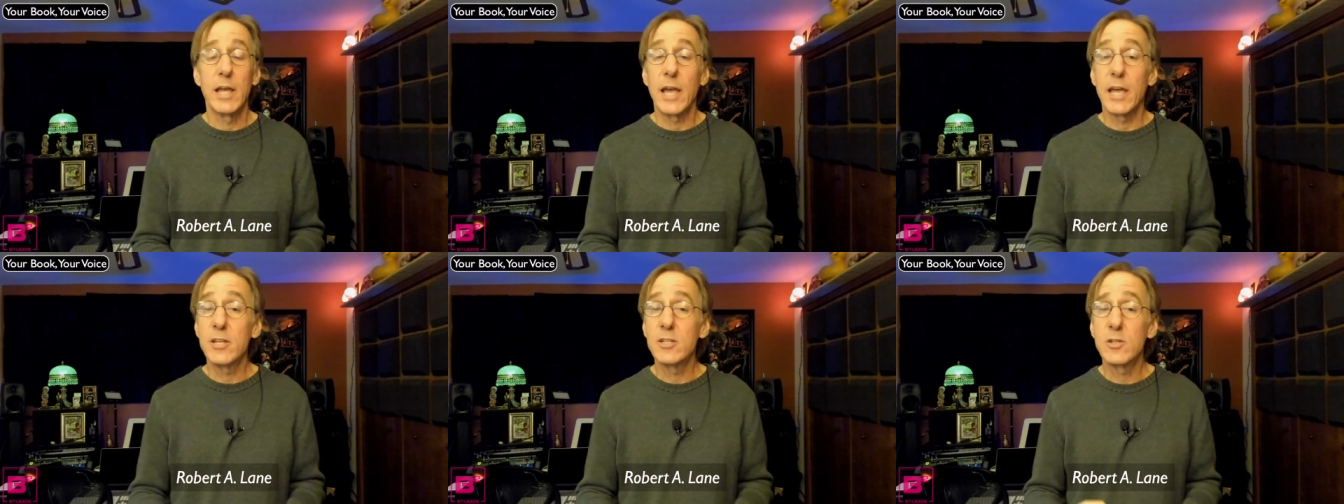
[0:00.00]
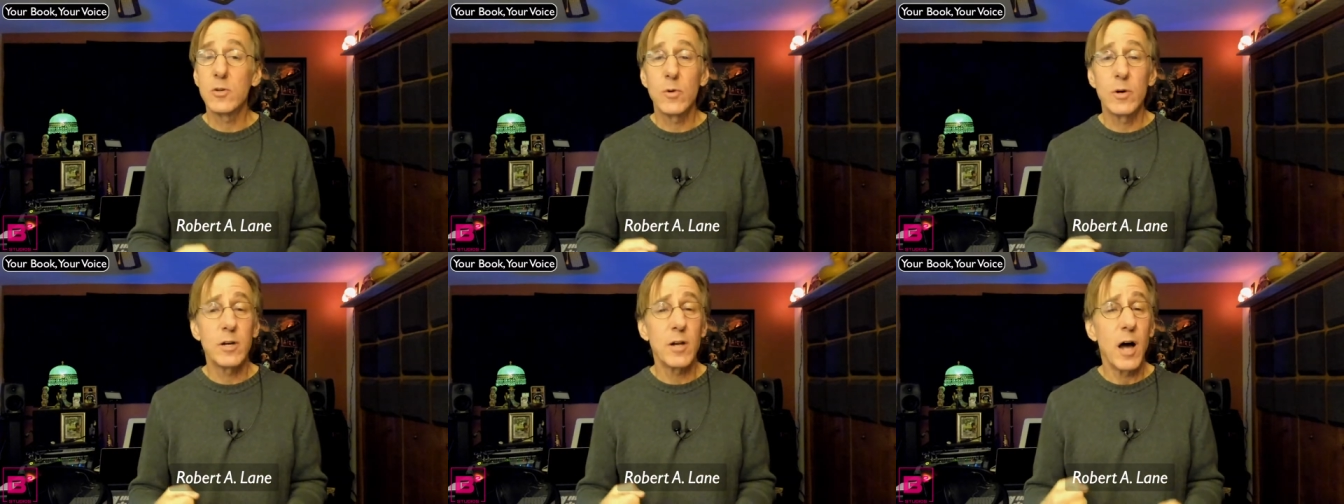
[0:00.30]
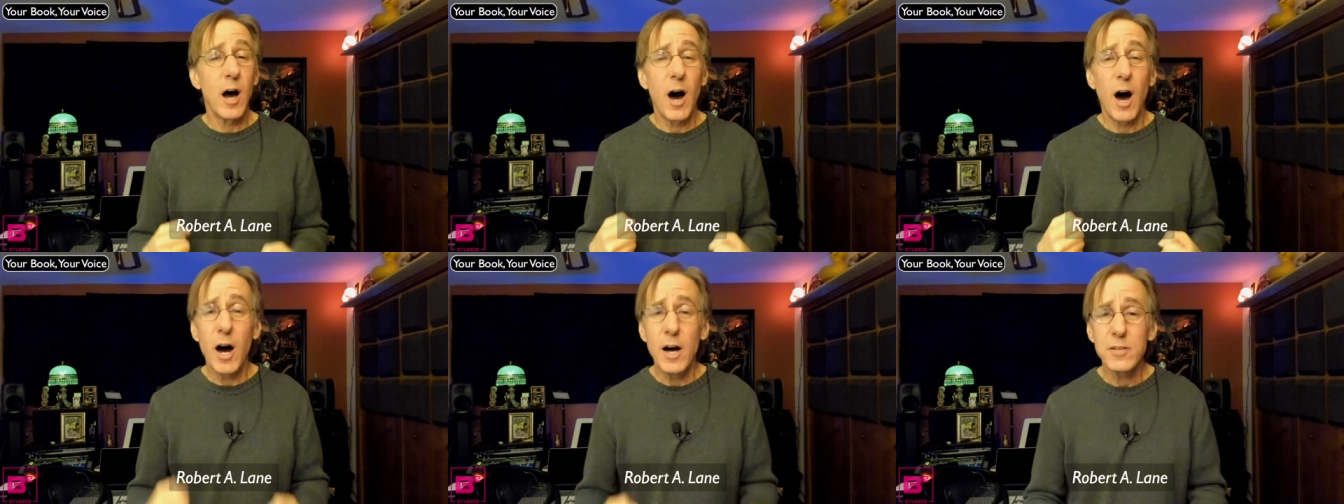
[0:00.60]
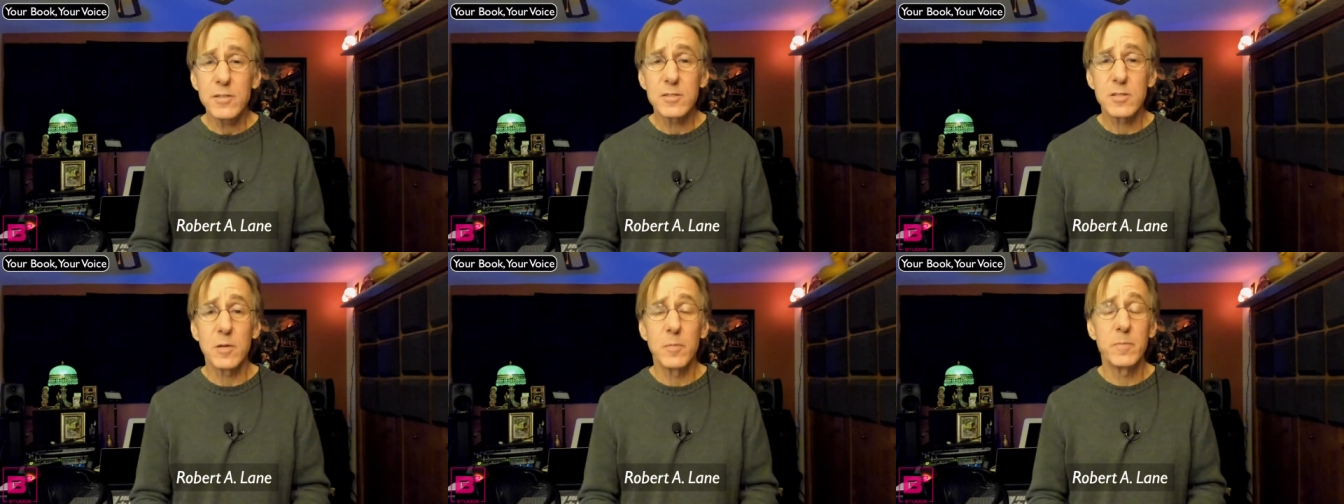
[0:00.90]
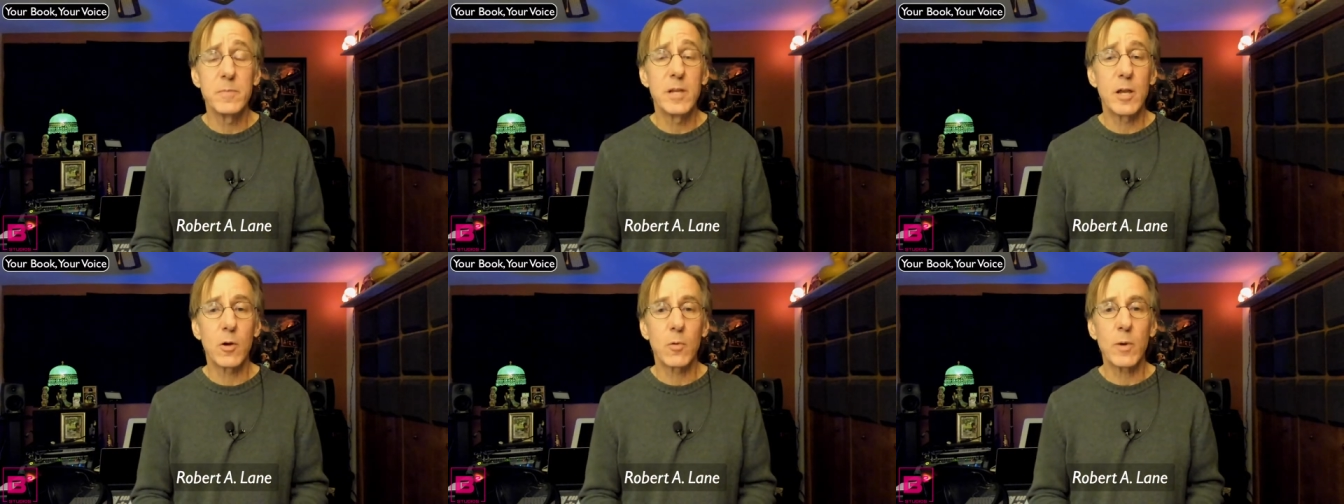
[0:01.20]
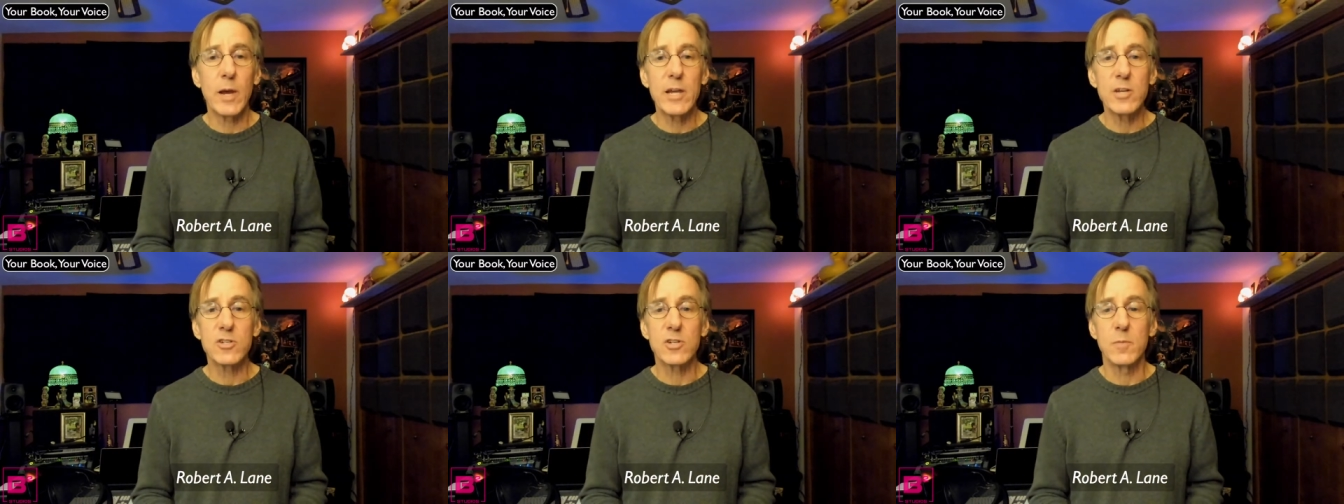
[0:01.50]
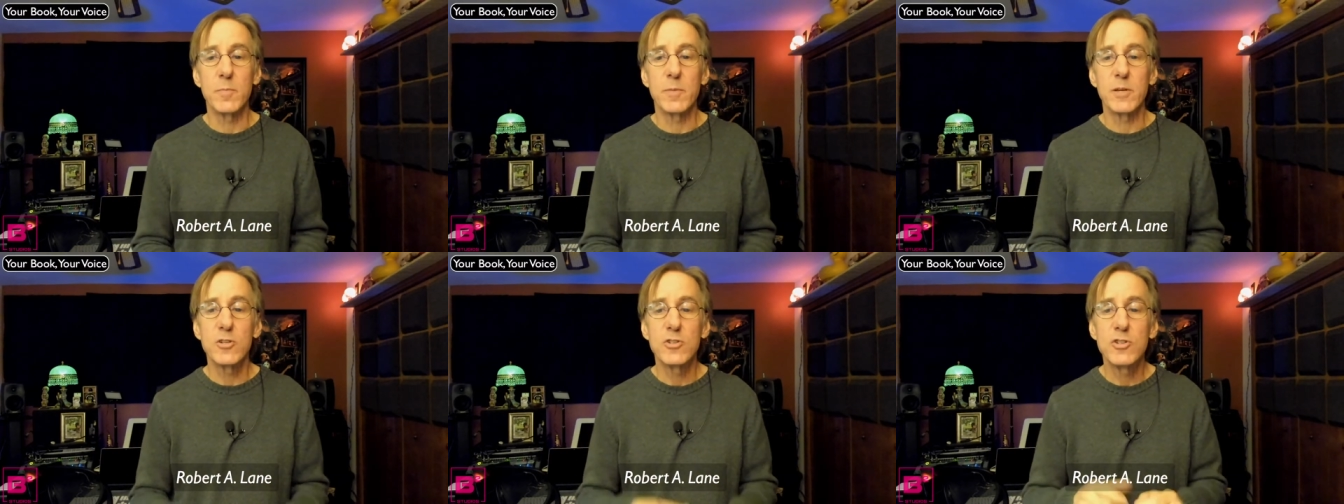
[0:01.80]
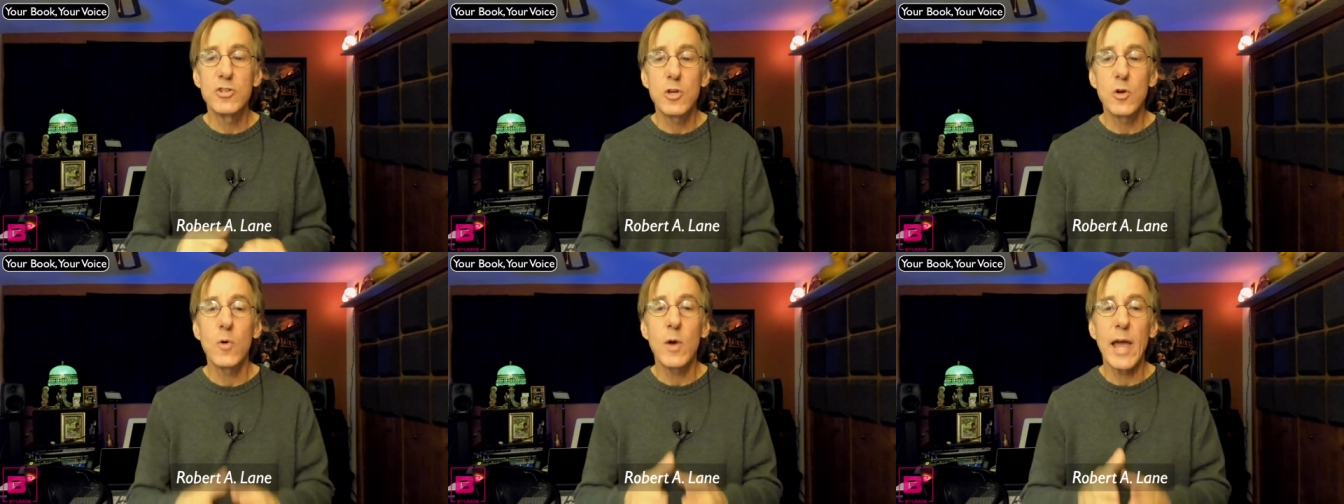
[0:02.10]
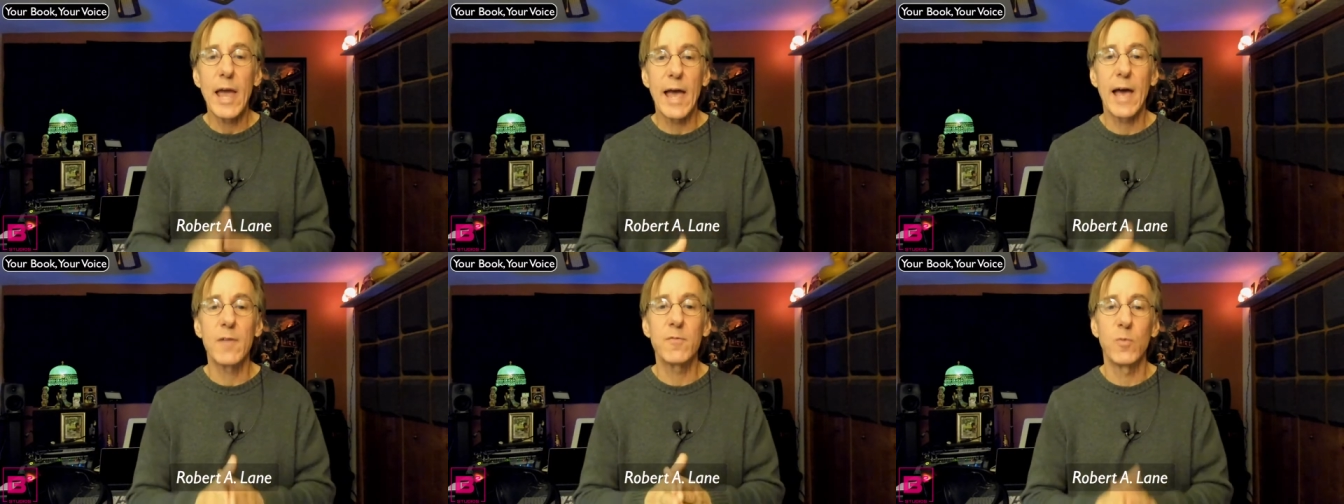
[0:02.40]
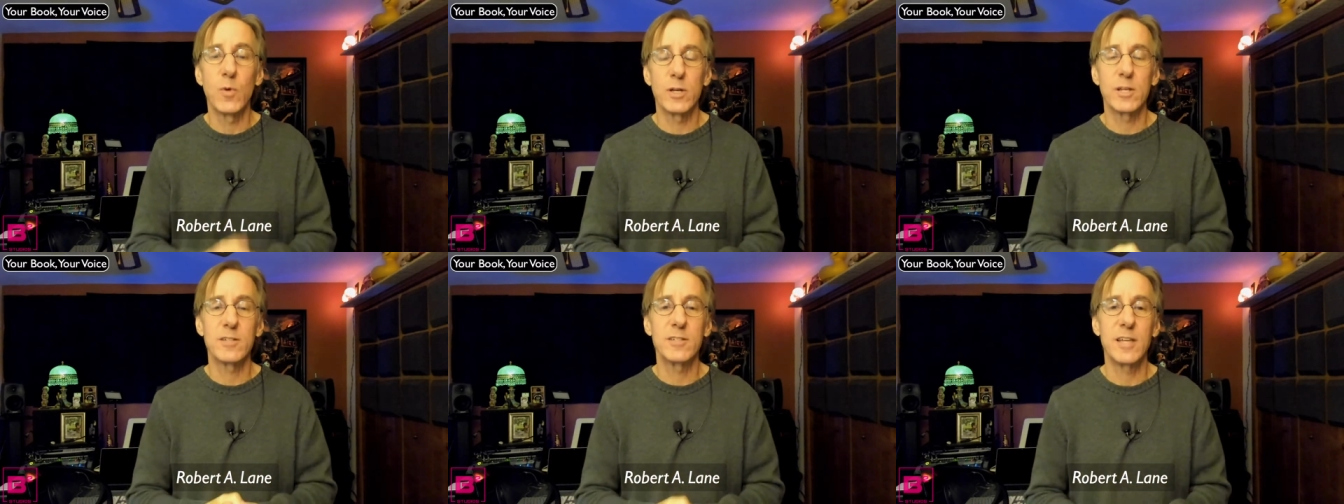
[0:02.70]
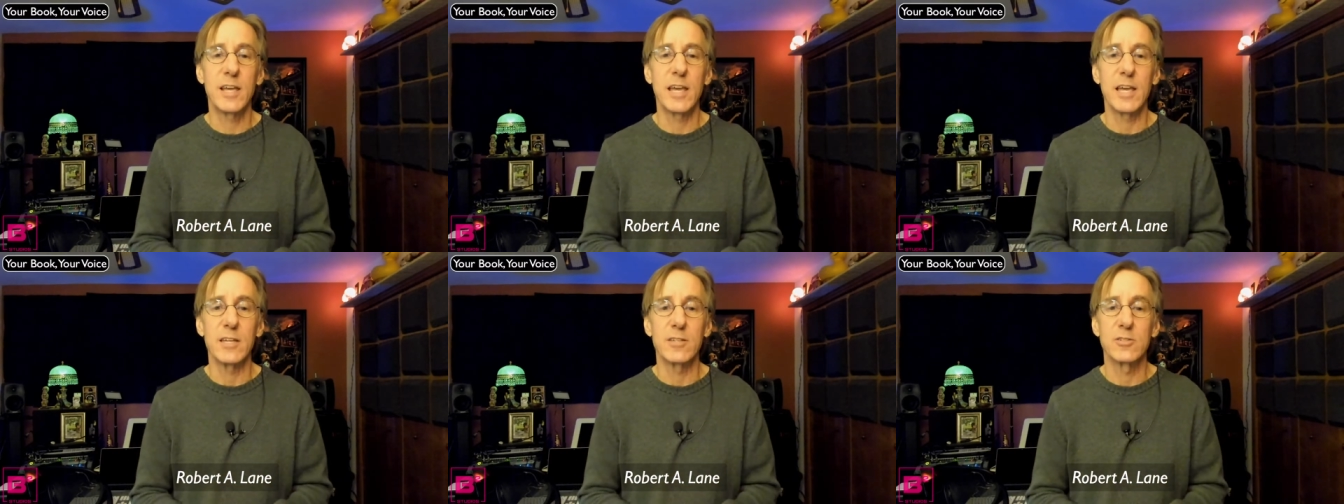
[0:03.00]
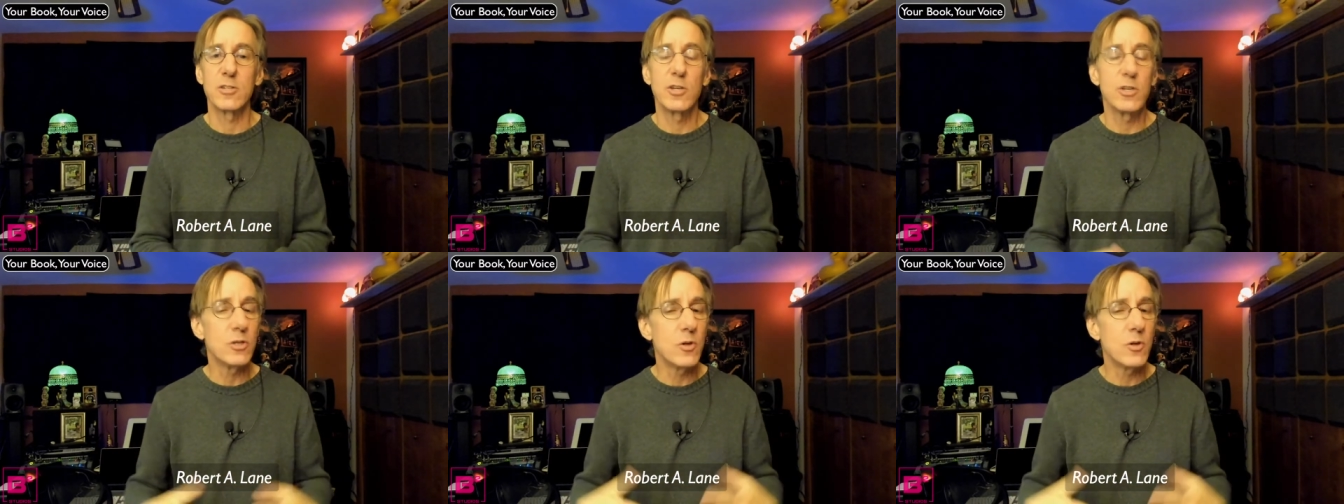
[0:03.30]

and do an awesome narration because you have what it takes.